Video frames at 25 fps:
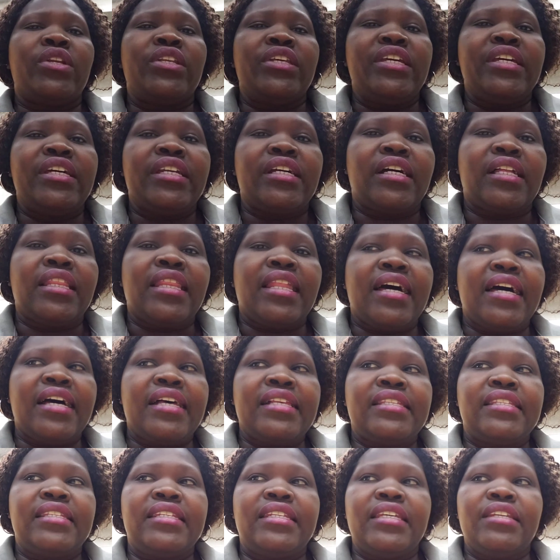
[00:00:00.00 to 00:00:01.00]
year
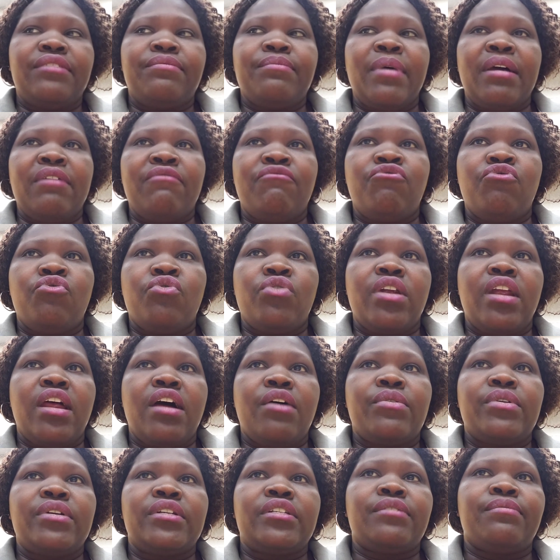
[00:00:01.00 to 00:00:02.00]
class, did my 4
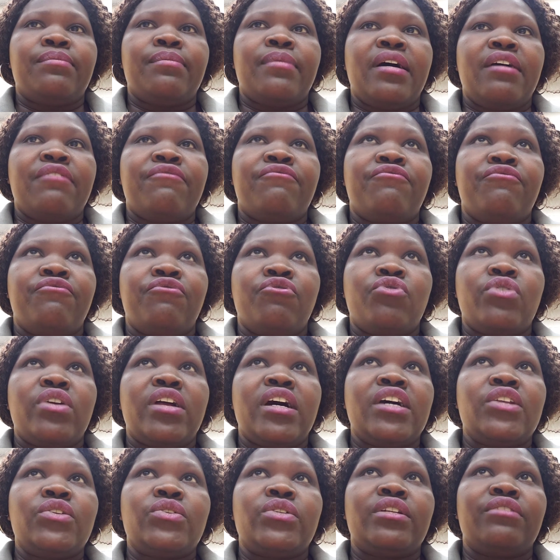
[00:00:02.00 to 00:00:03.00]
hours, my
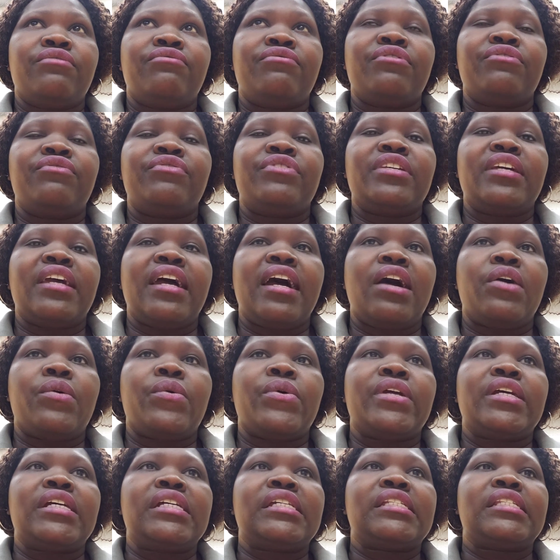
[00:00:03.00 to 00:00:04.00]
450
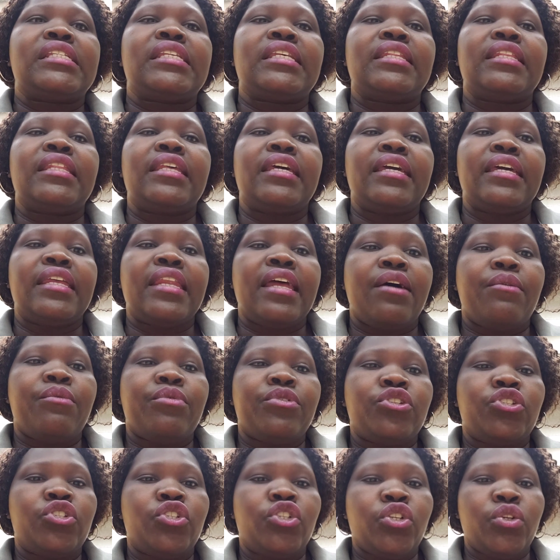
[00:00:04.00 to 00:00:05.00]
hours, and then I
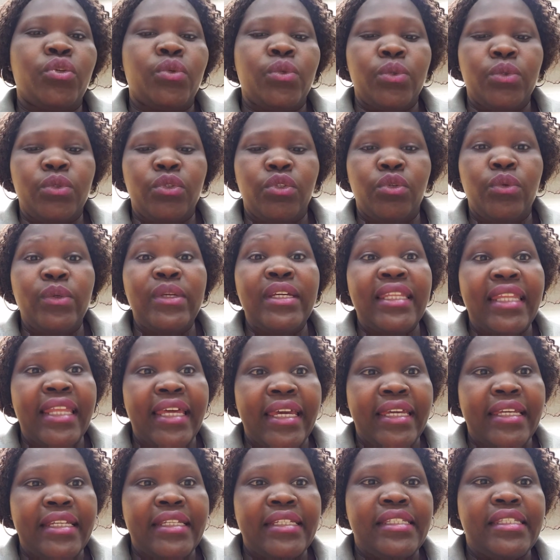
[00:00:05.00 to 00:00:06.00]
was showed three
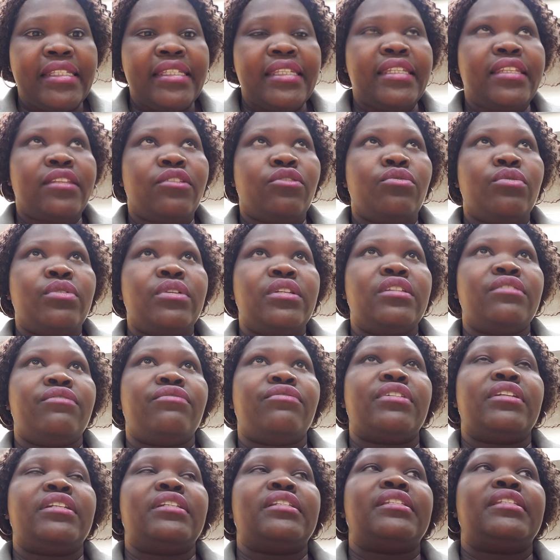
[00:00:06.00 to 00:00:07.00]
lands in three
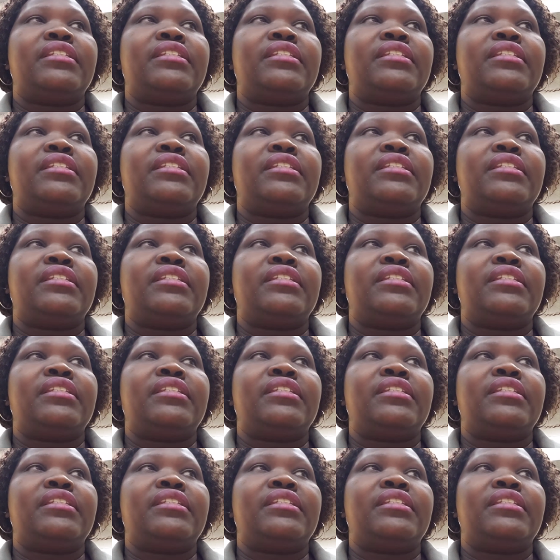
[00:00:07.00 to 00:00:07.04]
different